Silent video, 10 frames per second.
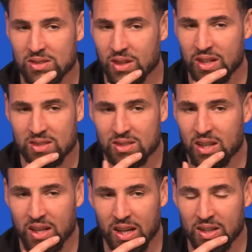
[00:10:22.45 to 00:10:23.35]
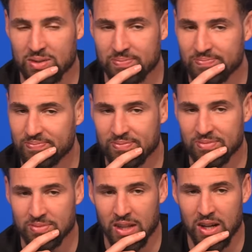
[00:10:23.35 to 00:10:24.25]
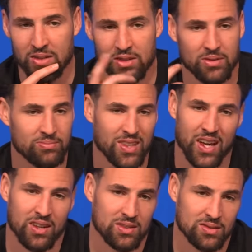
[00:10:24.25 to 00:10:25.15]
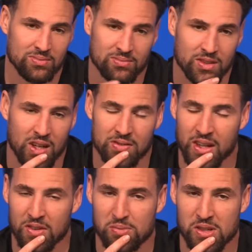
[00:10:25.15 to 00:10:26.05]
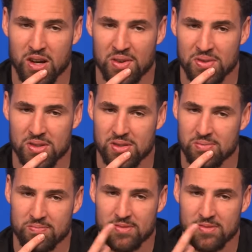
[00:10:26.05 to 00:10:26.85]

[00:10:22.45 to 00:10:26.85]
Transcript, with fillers: So I just thought I had a uh, uh, off night from the office.